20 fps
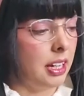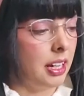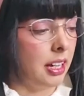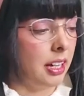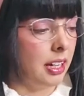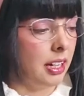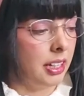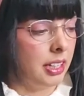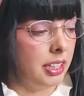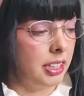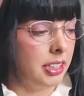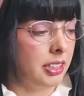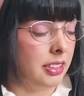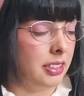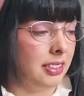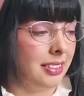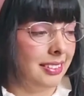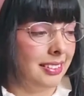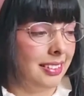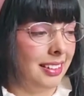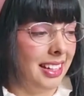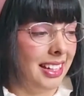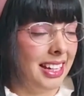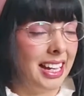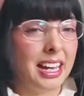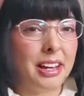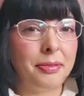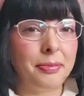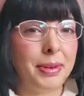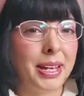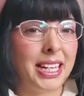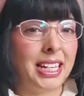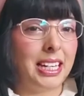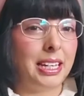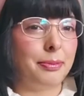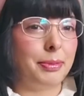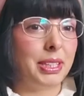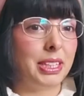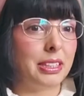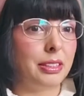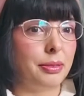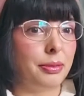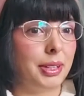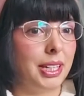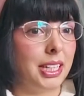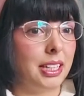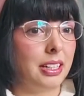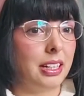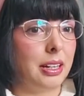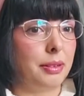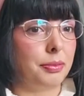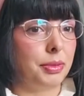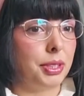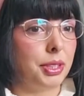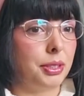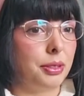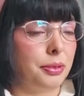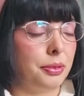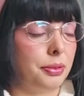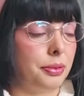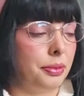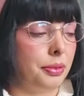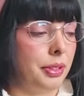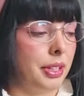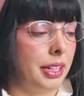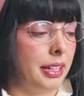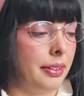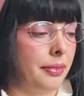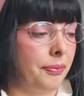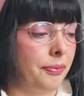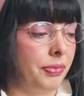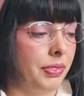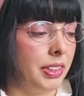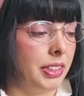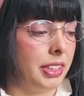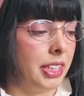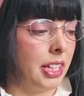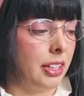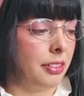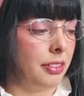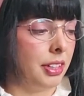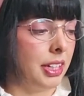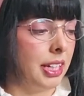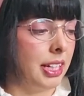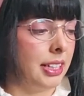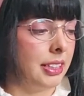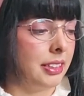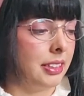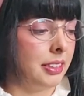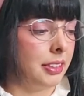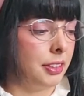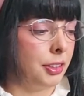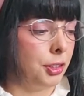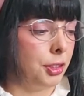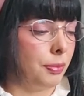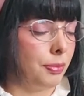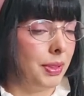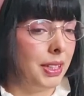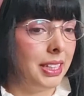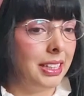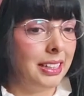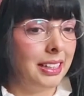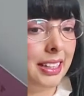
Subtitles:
I have my limits when it comes to second-hand shopping.